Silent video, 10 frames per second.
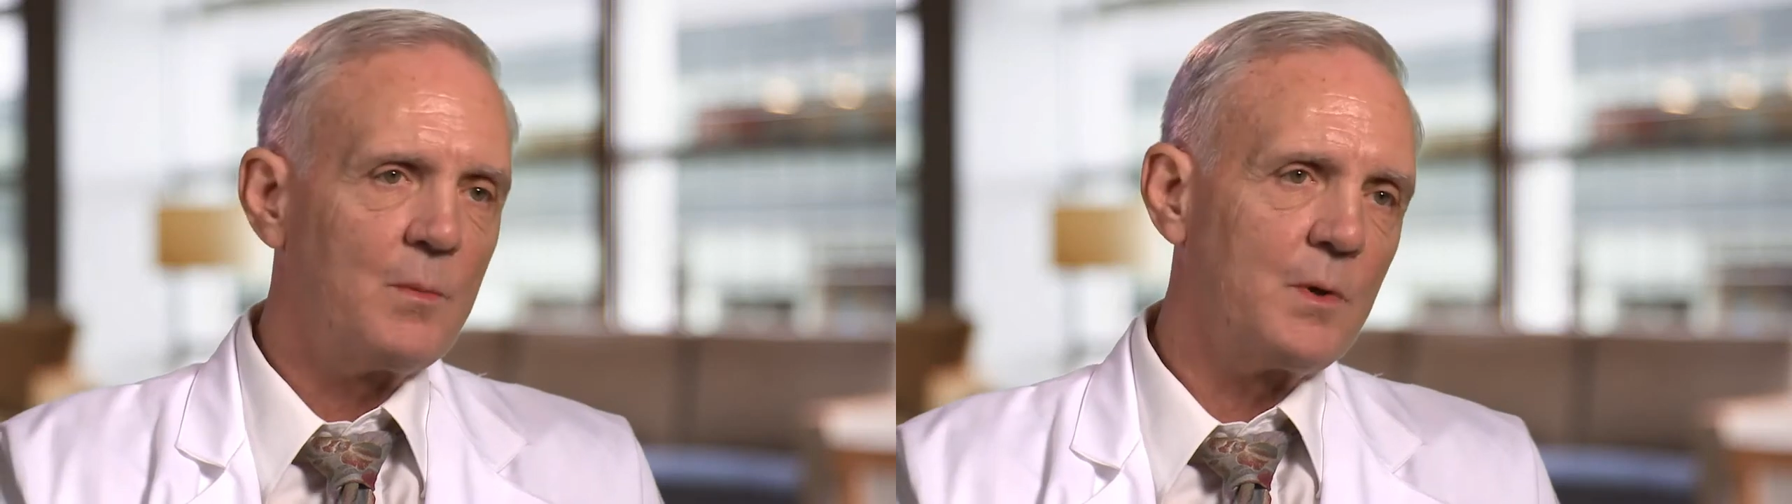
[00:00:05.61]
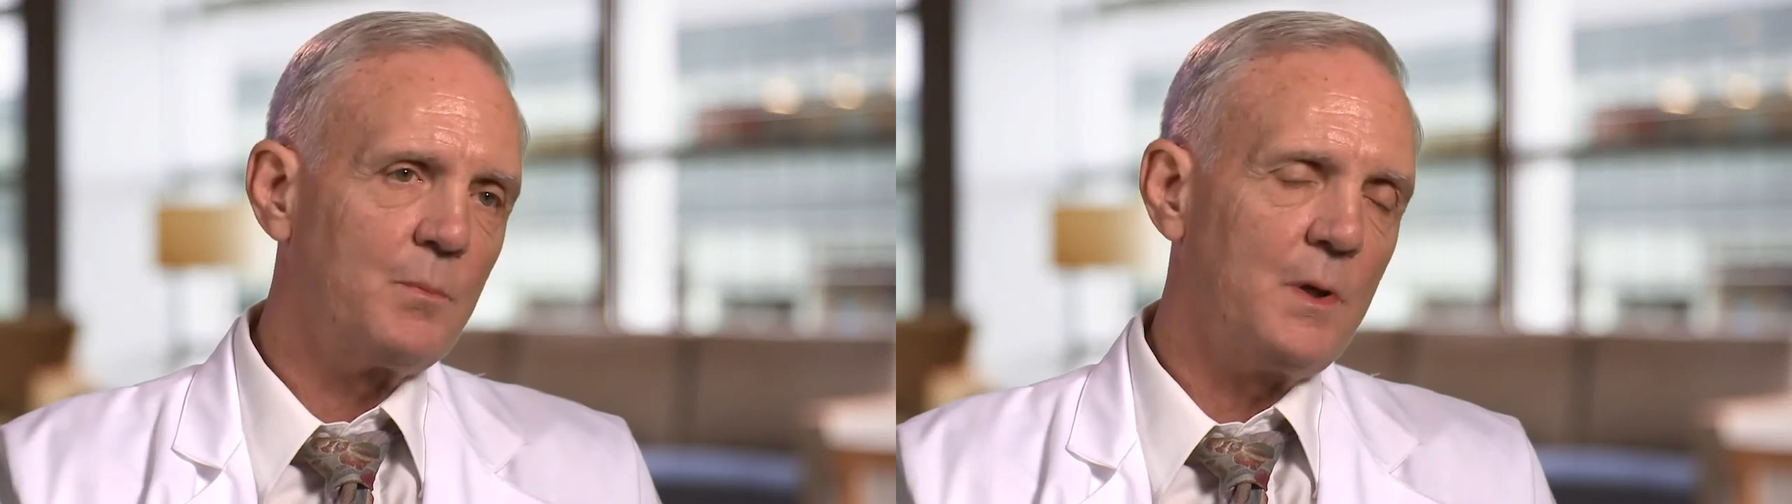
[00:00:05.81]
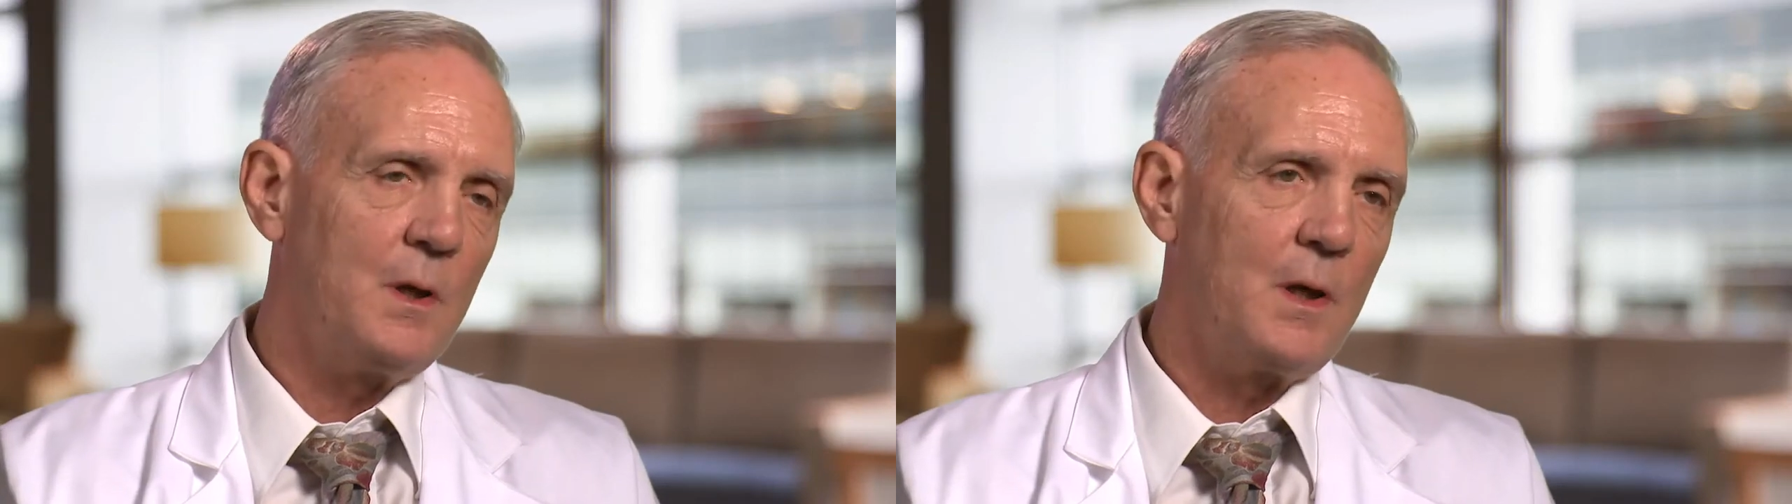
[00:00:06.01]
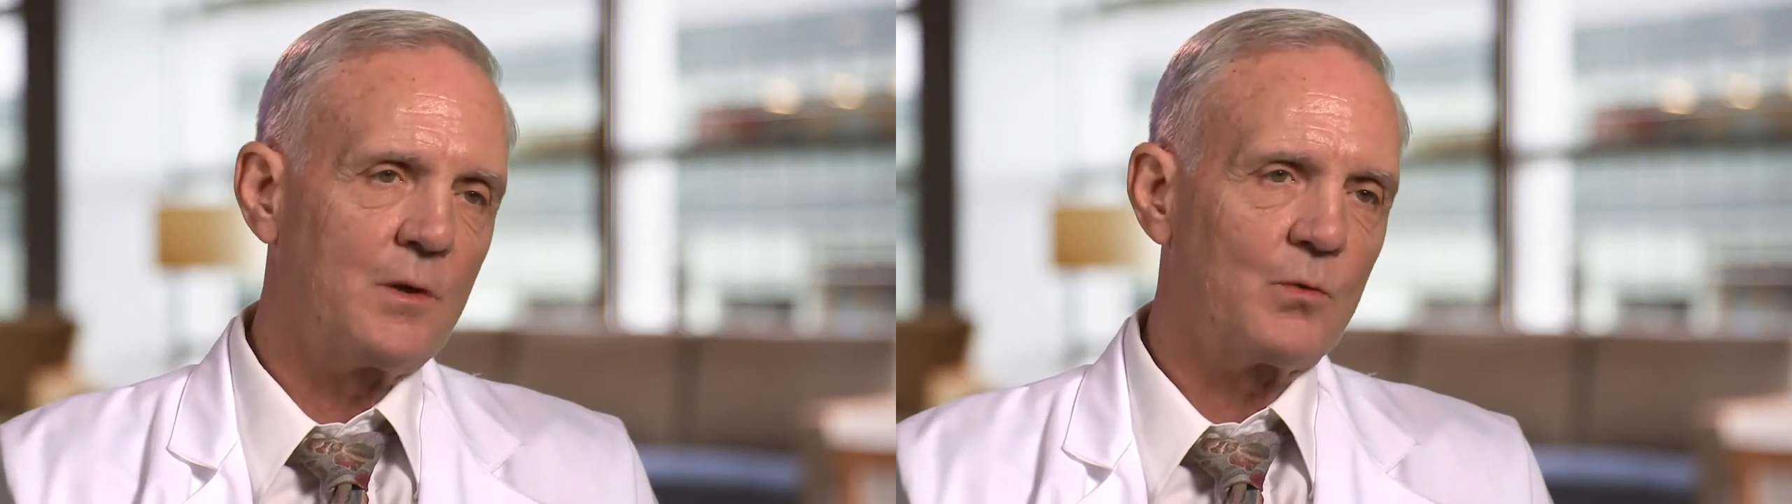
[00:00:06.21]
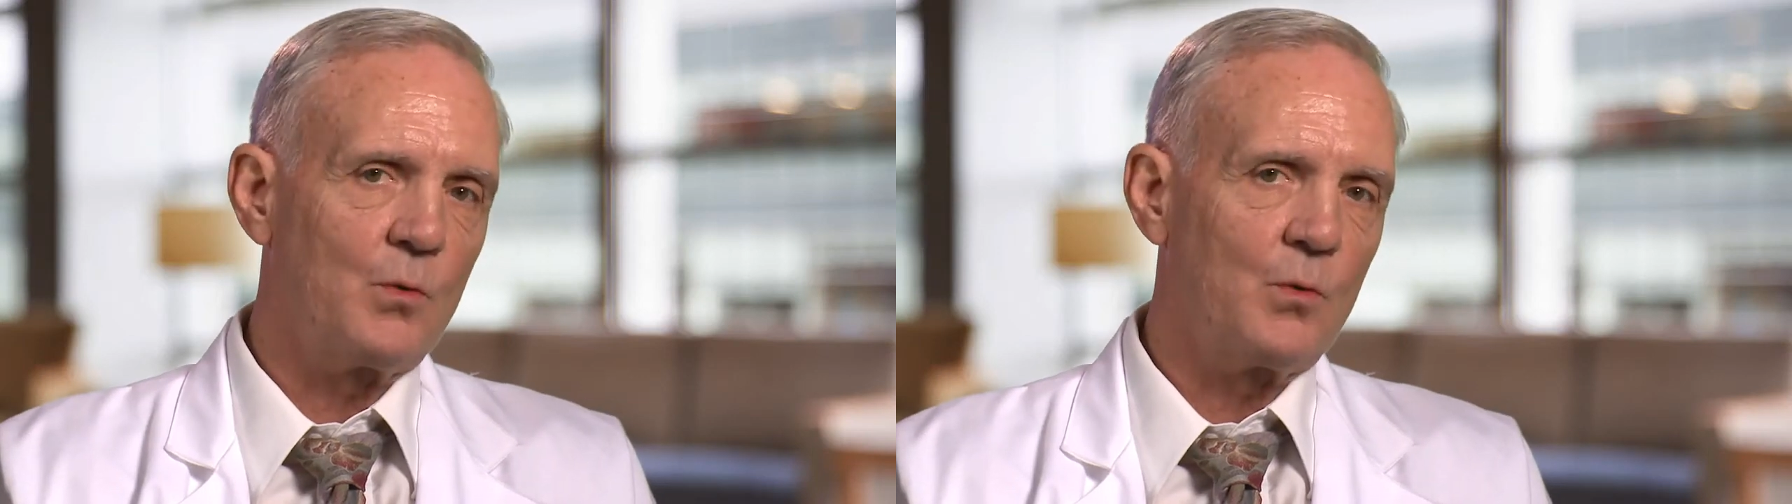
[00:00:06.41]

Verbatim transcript: I'm a pediatric